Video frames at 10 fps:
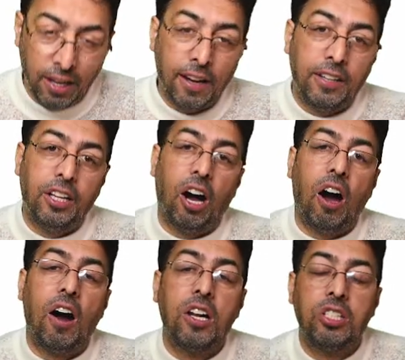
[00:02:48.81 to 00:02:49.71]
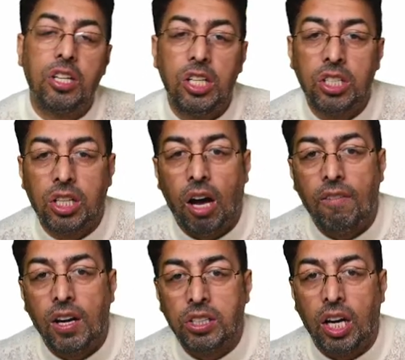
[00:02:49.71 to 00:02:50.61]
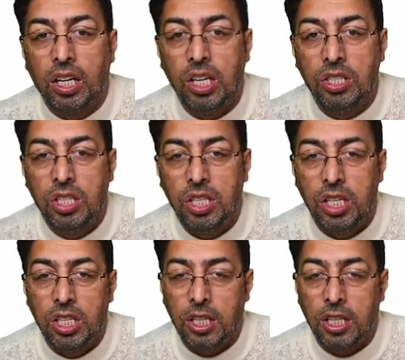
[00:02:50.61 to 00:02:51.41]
the answer is Kawasaki's disease.